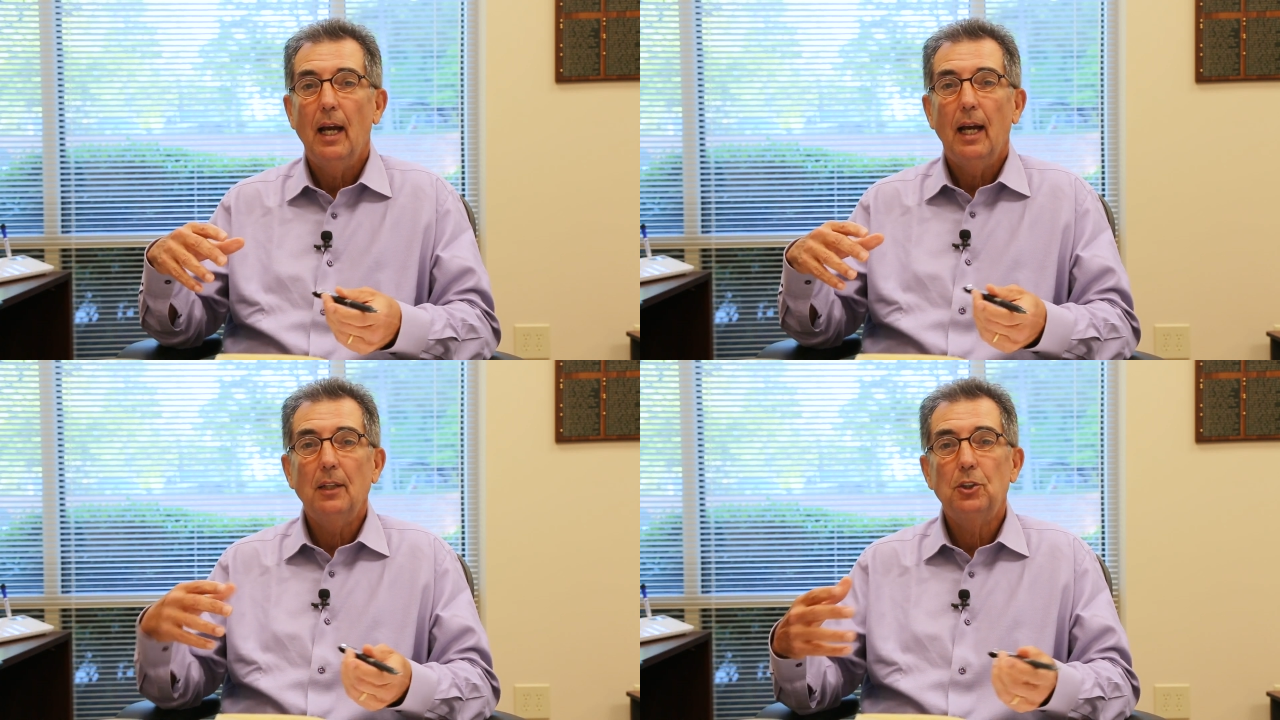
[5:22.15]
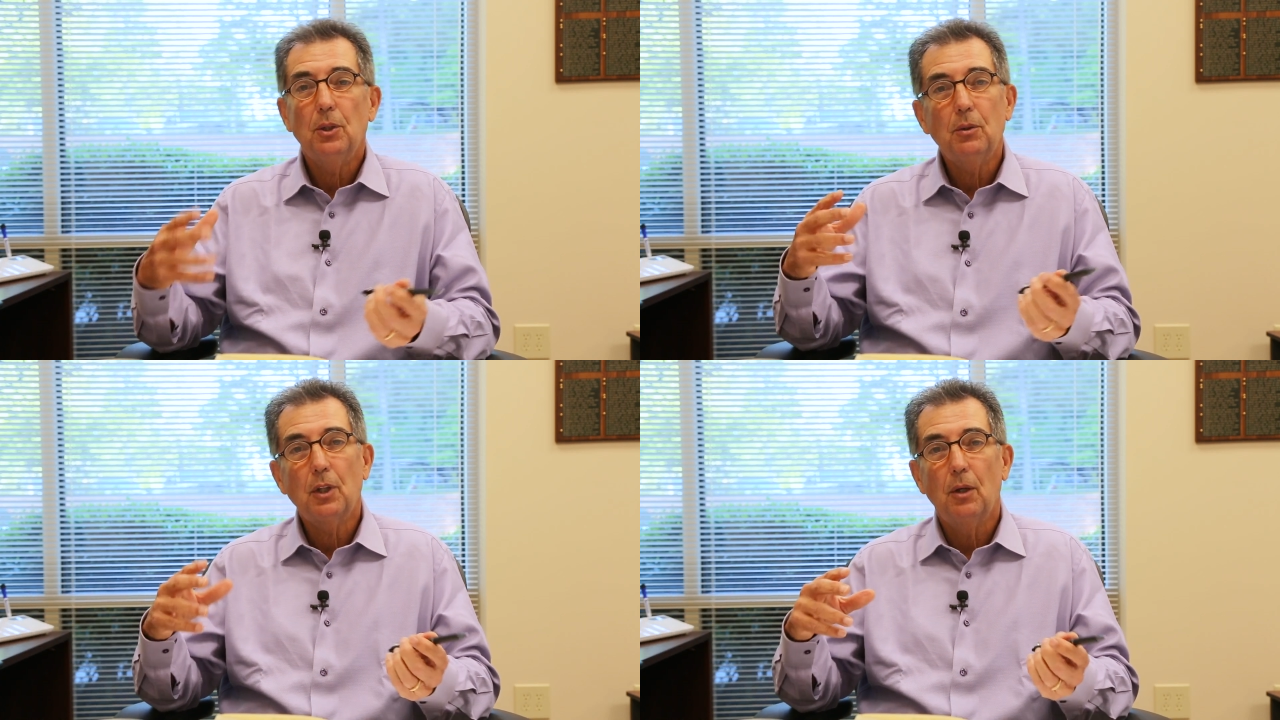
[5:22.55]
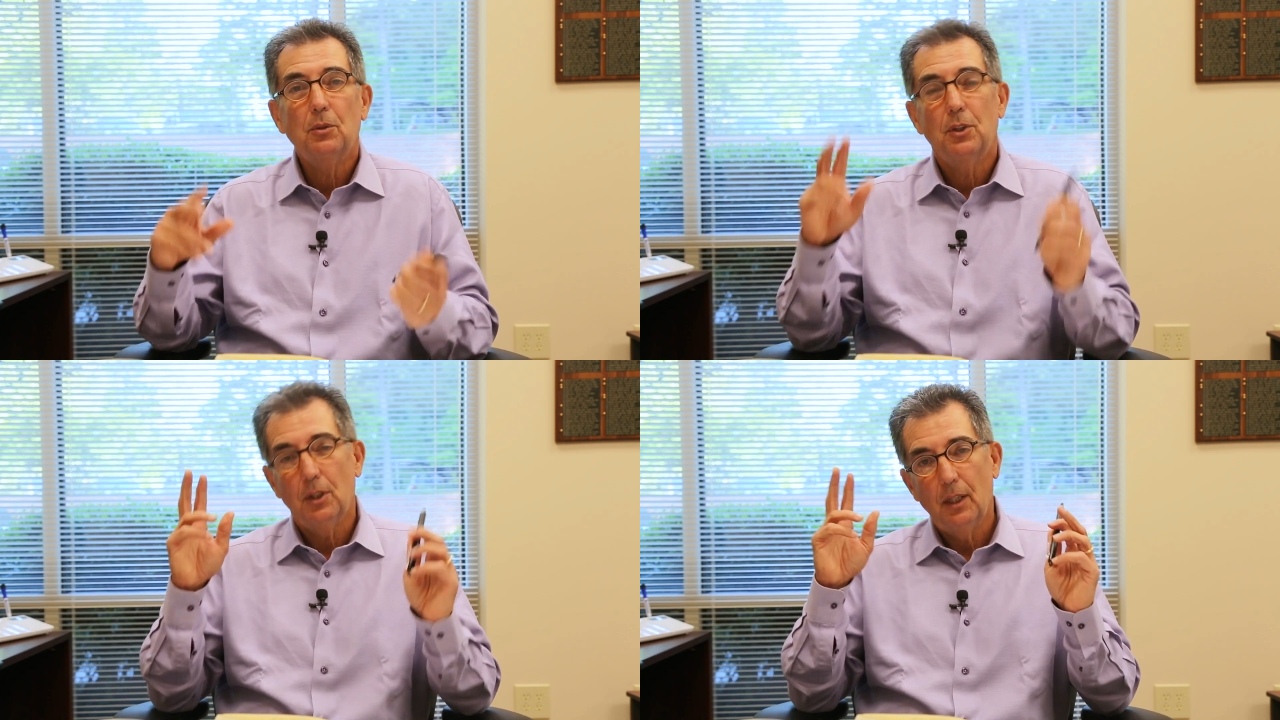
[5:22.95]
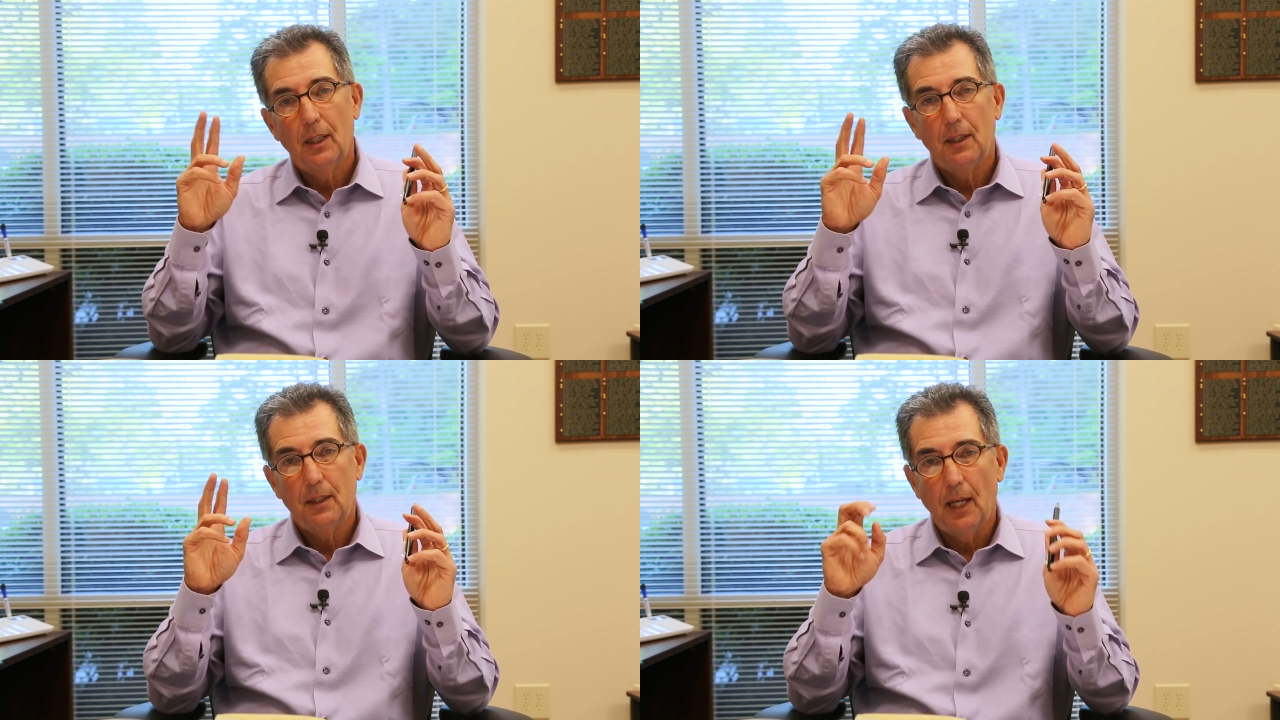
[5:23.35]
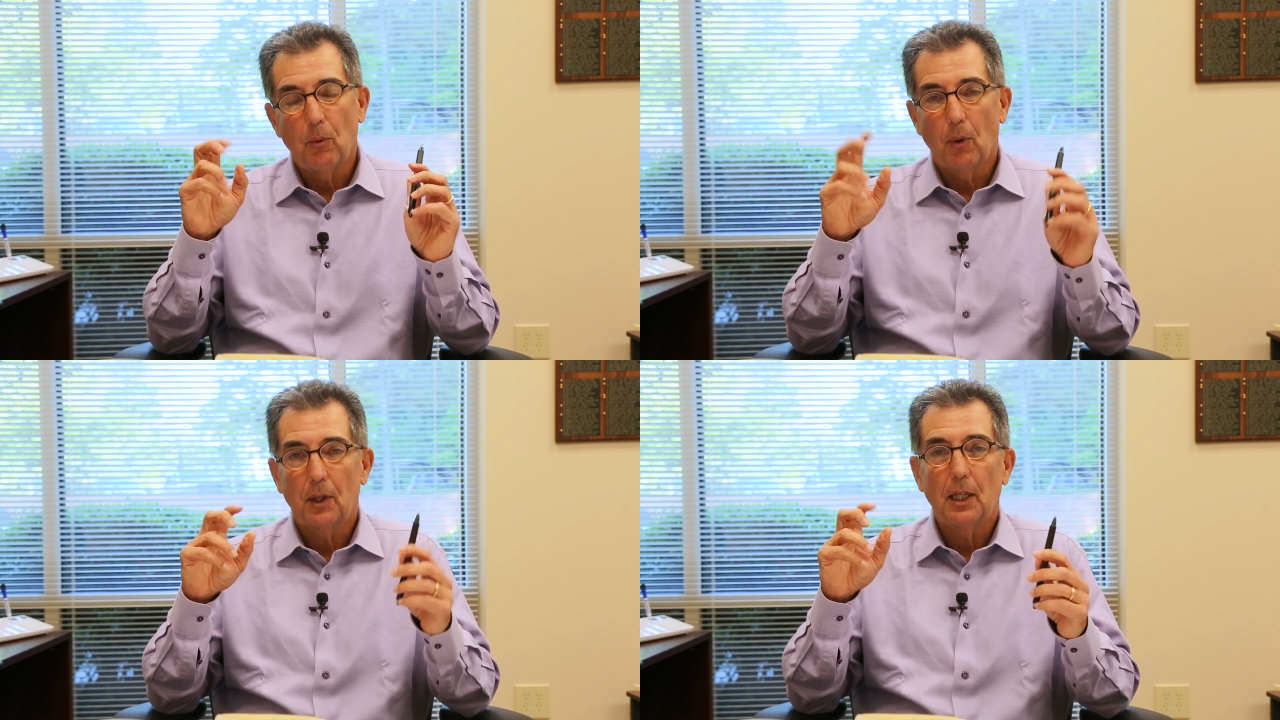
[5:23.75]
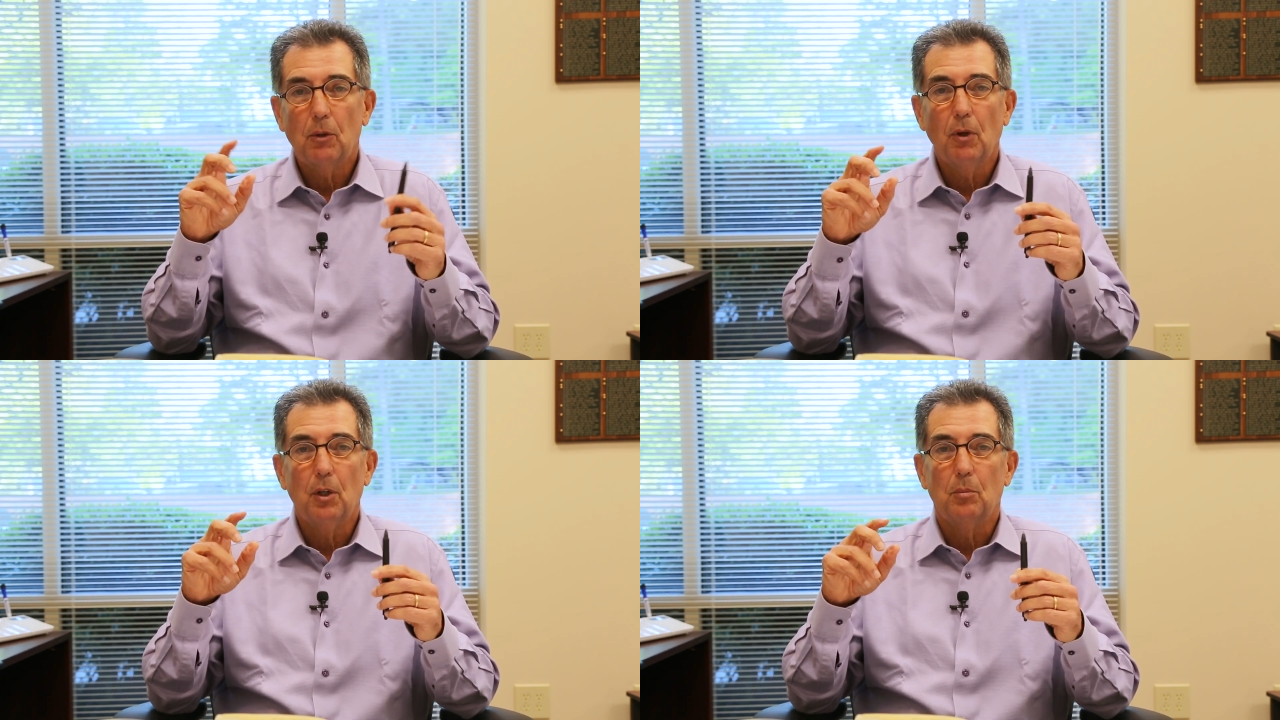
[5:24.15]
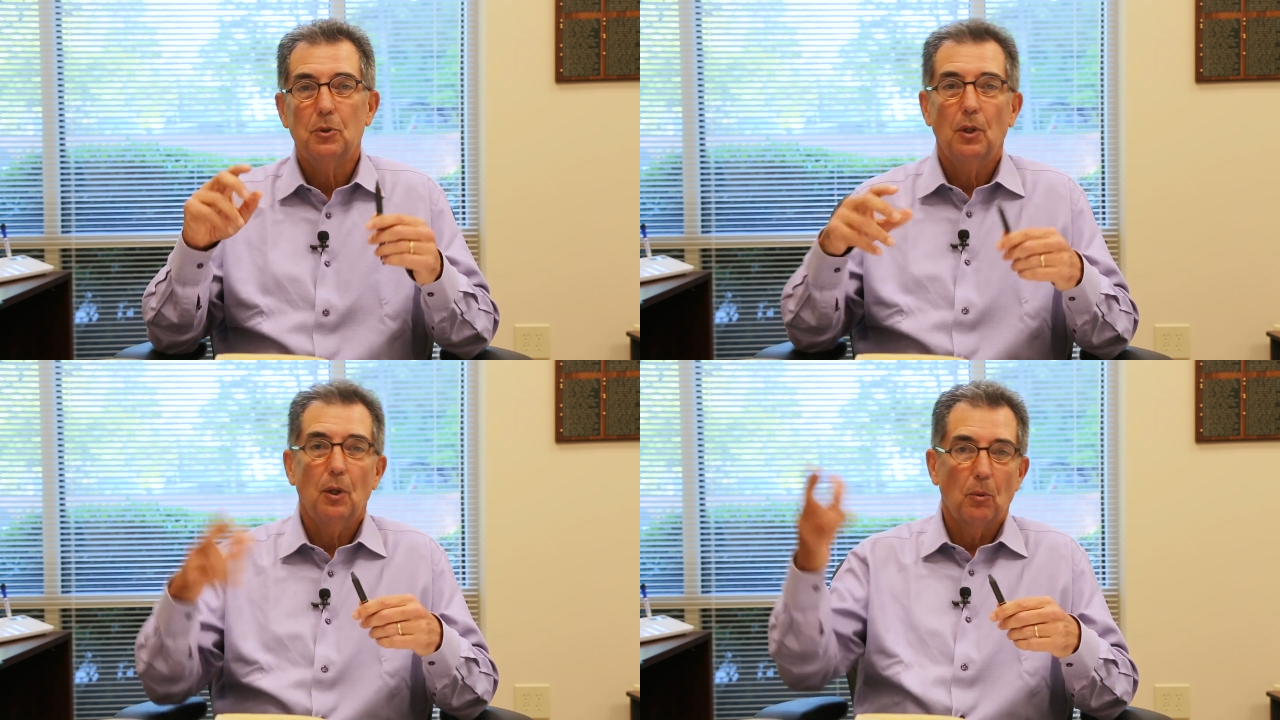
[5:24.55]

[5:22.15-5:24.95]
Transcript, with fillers: and she'll go to networking groups.